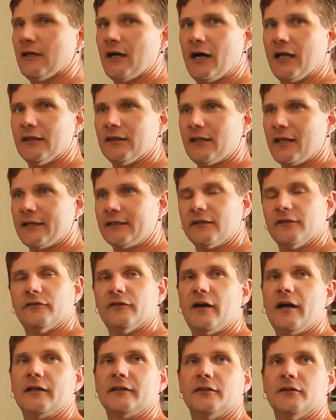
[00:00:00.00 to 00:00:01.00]
I like the
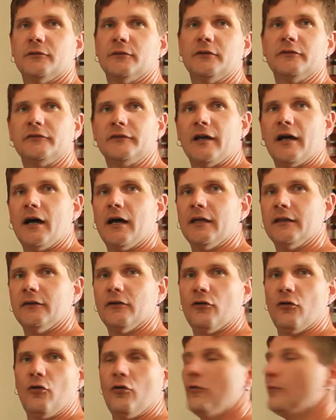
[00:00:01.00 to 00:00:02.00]
fact that we've got
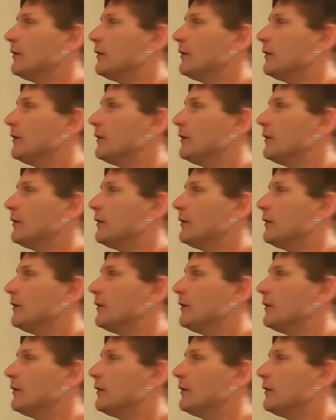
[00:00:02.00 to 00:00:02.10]
a whole